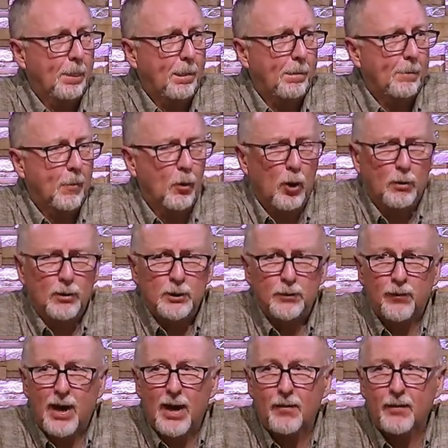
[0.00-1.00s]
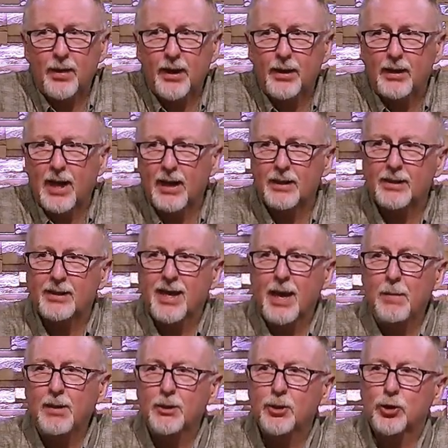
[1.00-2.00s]
Romans 5 8, God
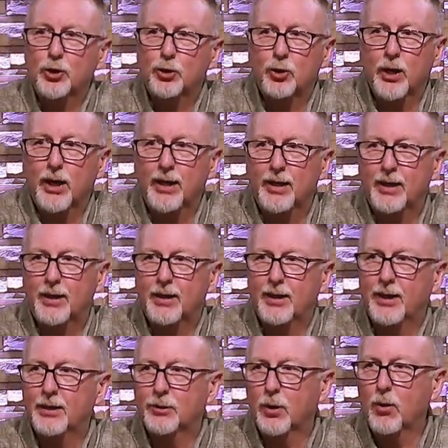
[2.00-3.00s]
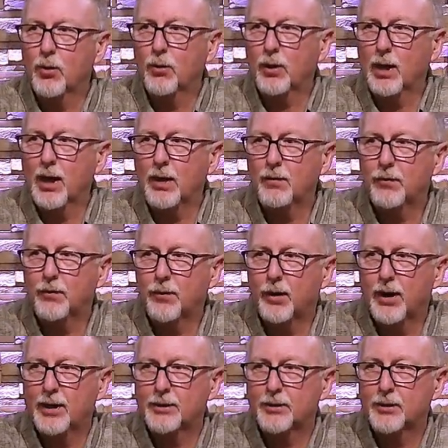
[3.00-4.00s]
demonstrated his own love for
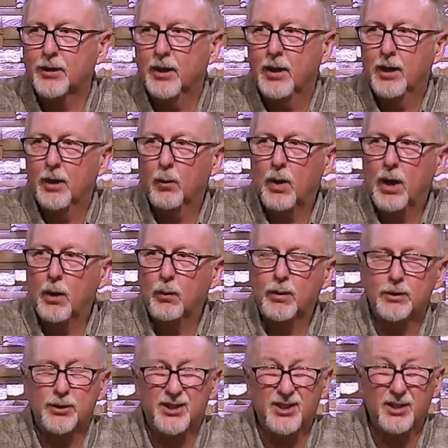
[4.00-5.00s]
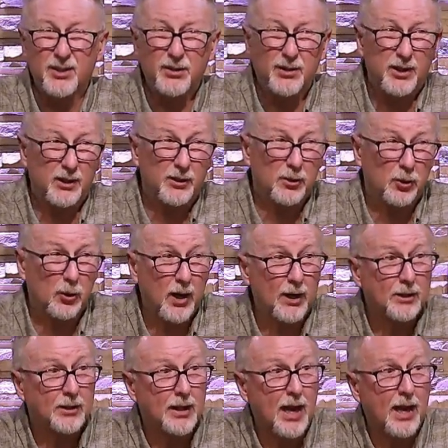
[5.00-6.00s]
us. And while we were still sinners,
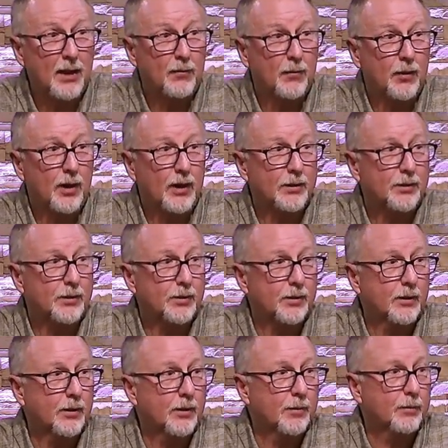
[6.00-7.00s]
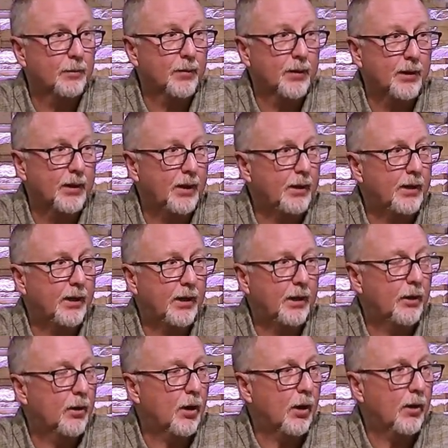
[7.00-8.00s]
Christ died for us. He did
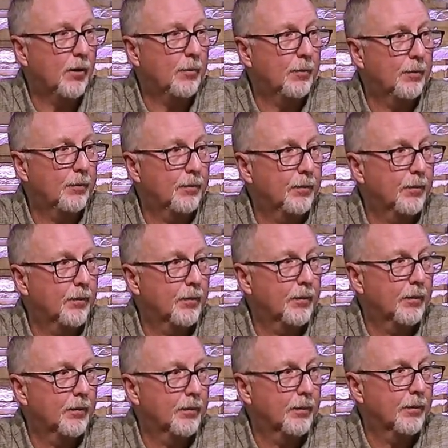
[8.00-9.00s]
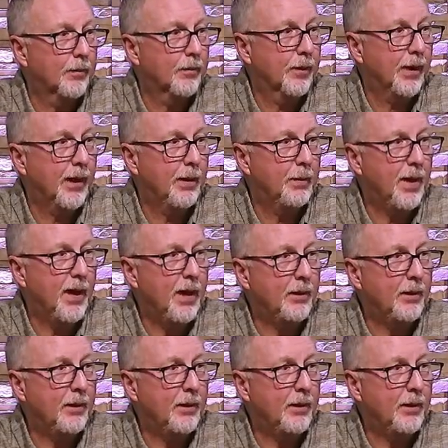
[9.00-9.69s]
it all. Amen?